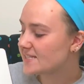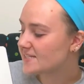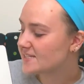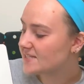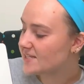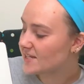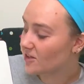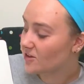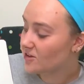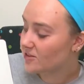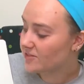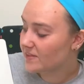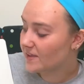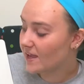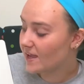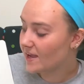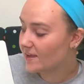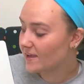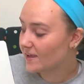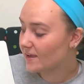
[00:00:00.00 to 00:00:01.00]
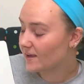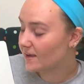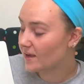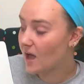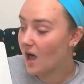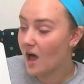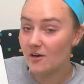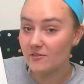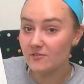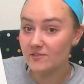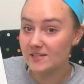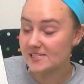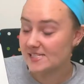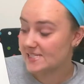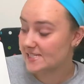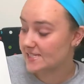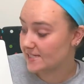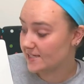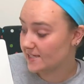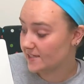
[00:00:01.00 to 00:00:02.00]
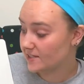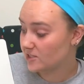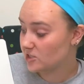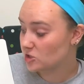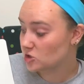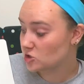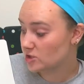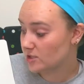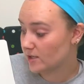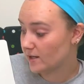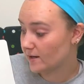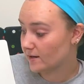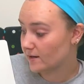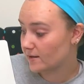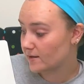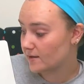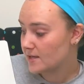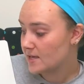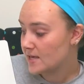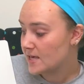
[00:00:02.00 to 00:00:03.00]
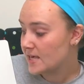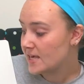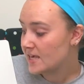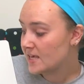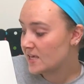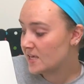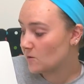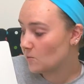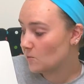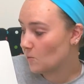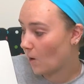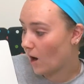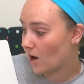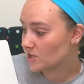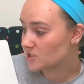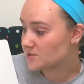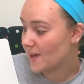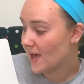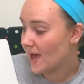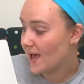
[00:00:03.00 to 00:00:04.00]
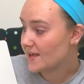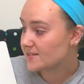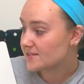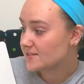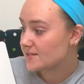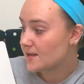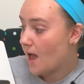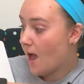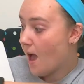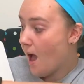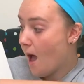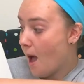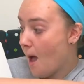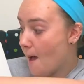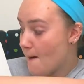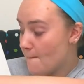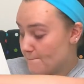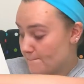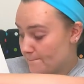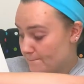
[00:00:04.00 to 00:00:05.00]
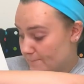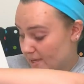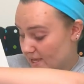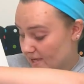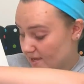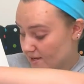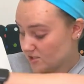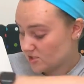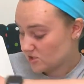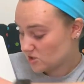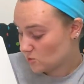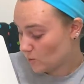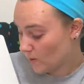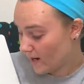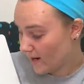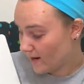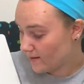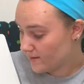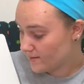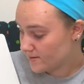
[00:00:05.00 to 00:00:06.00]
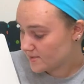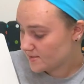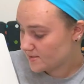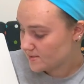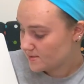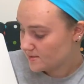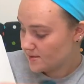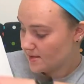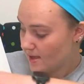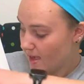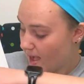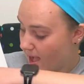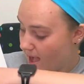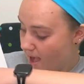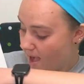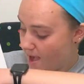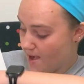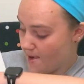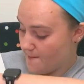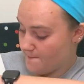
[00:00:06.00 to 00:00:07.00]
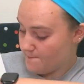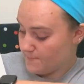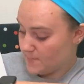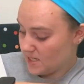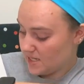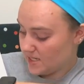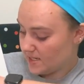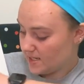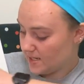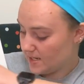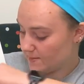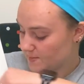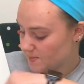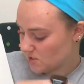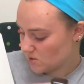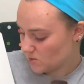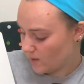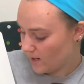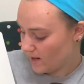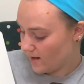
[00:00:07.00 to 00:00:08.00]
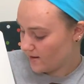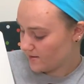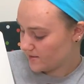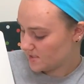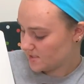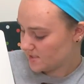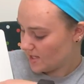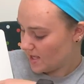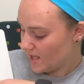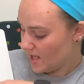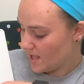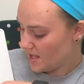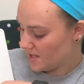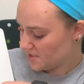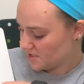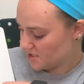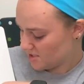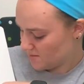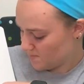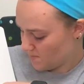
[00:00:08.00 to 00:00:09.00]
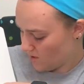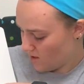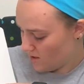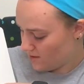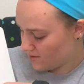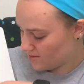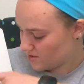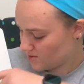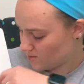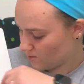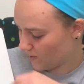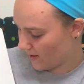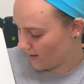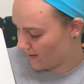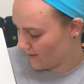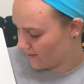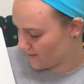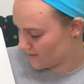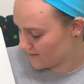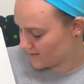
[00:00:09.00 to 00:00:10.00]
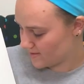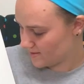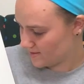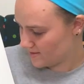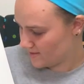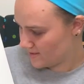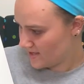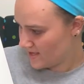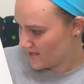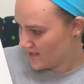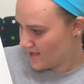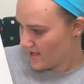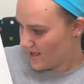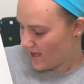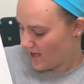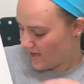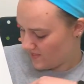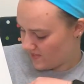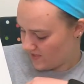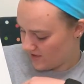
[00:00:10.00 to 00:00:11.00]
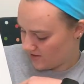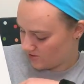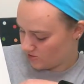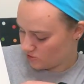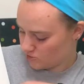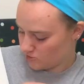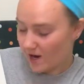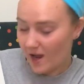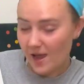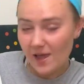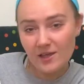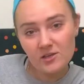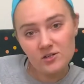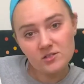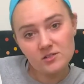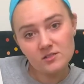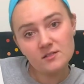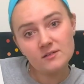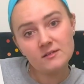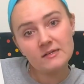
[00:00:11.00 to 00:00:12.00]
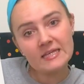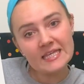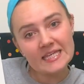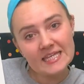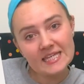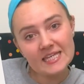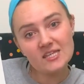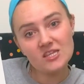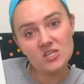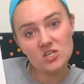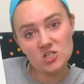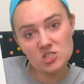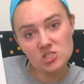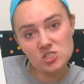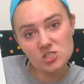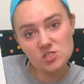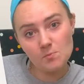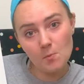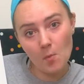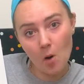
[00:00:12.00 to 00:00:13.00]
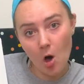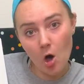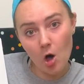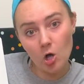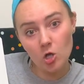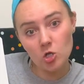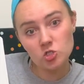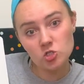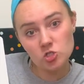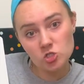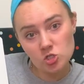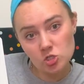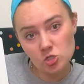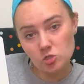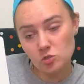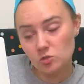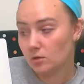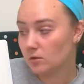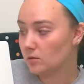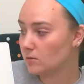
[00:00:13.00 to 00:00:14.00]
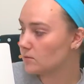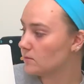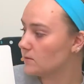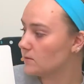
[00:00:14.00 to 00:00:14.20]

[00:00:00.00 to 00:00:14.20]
Still thinking of his sneaky trick, he walked past big squares and medium squares and small squares. And there's triangle, he looks small too.